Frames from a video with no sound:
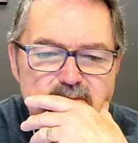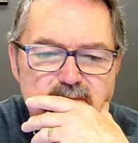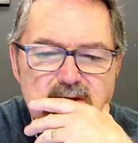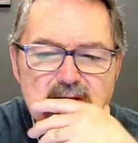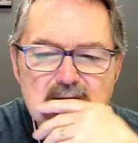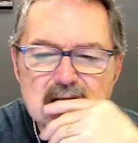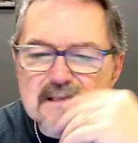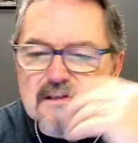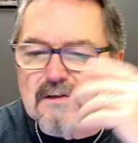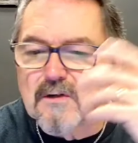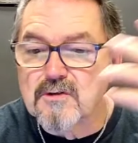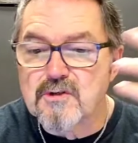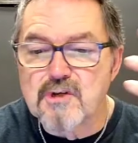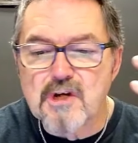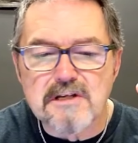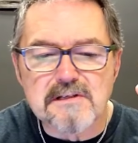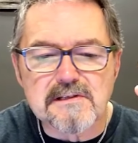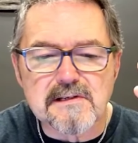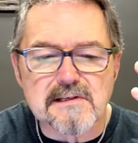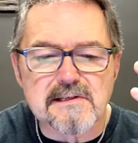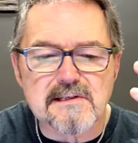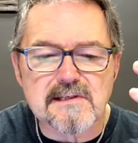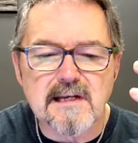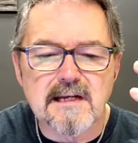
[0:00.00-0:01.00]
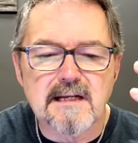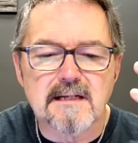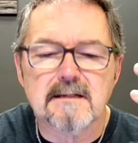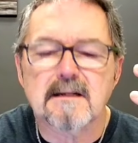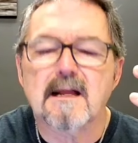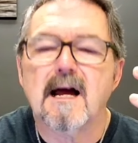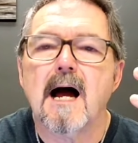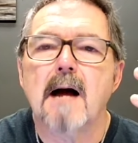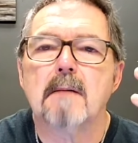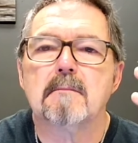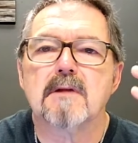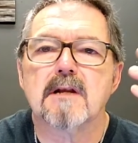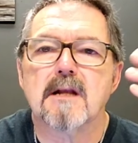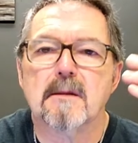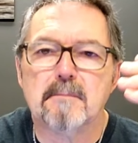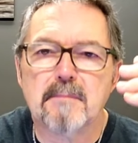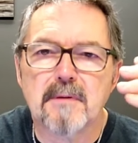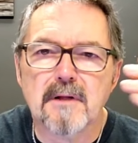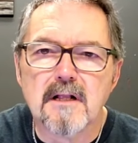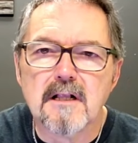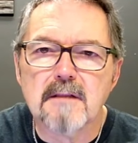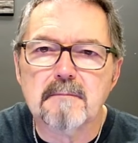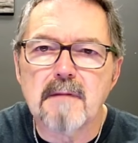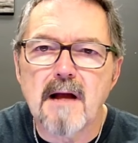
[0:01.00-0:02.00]
And so Jesus said, I'm going to
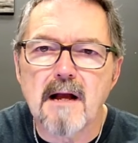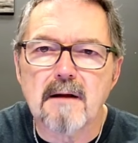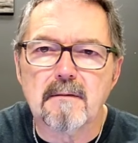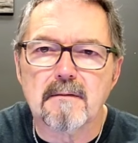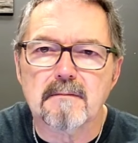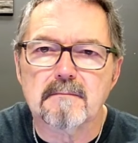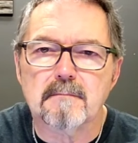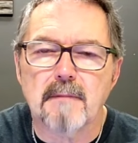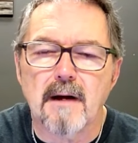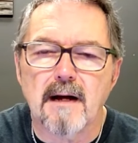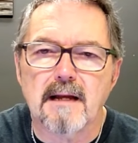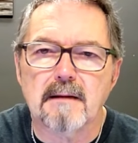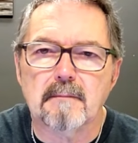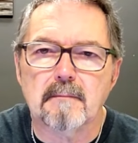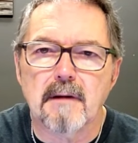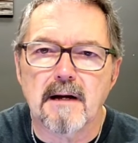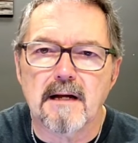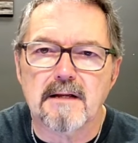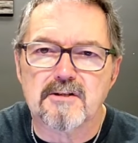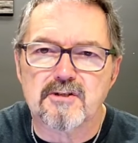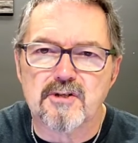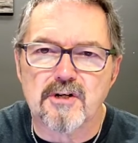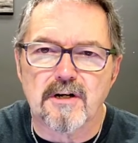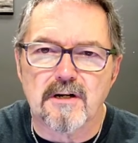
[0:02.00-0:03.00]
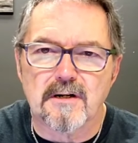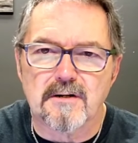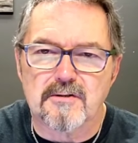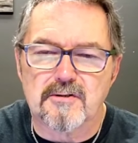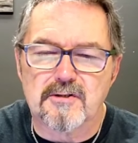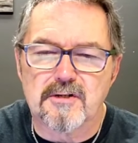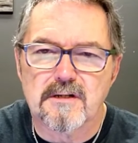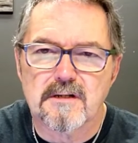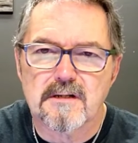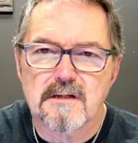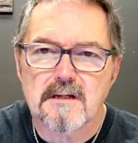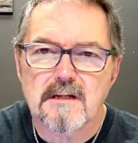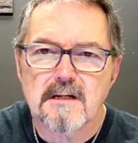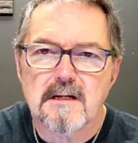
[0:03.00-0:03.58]
build my church.